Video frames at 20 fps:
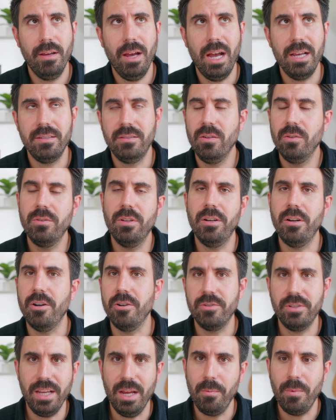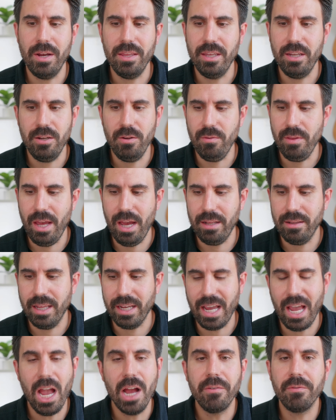I still don't understand why they do that.
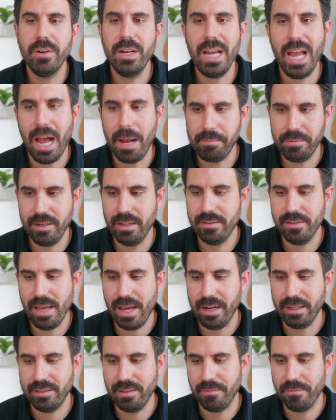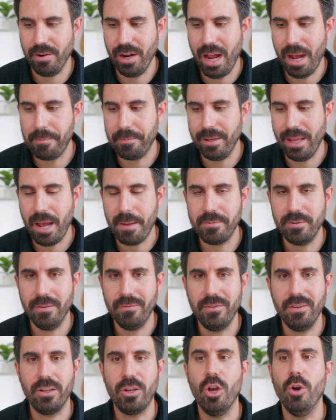Like every app does that except for Apple apps. You
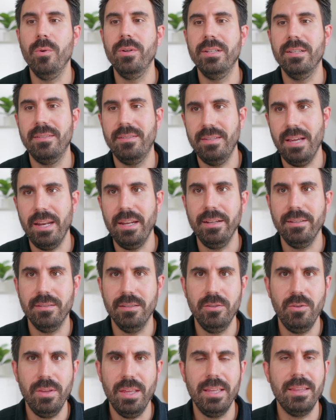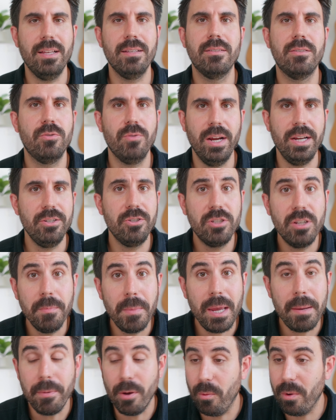have to go into settings and do that. That's strange to
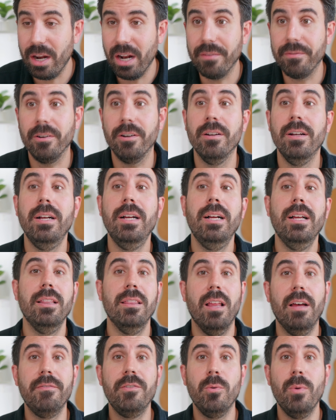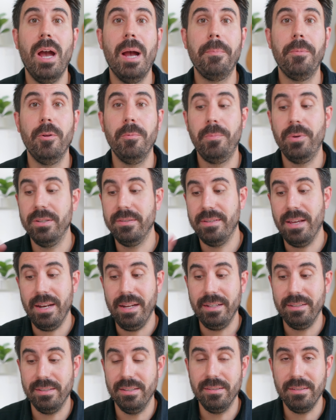me, but whatever. Love you, Apple. Put
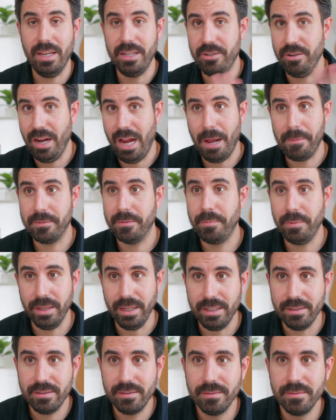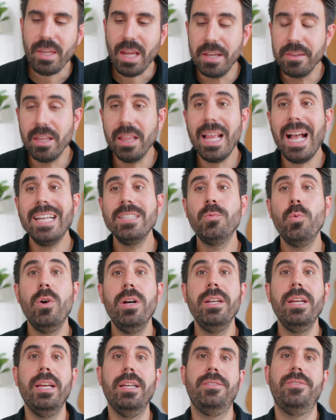settings inside your apps, please. And the last
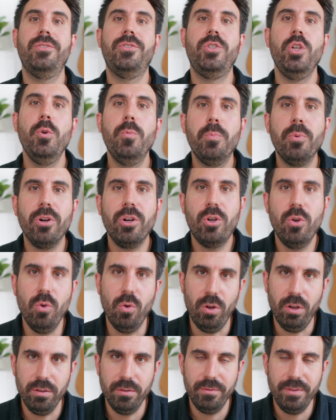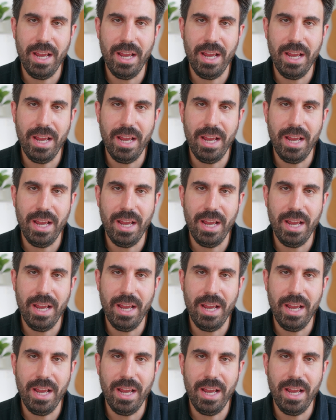one is super cool.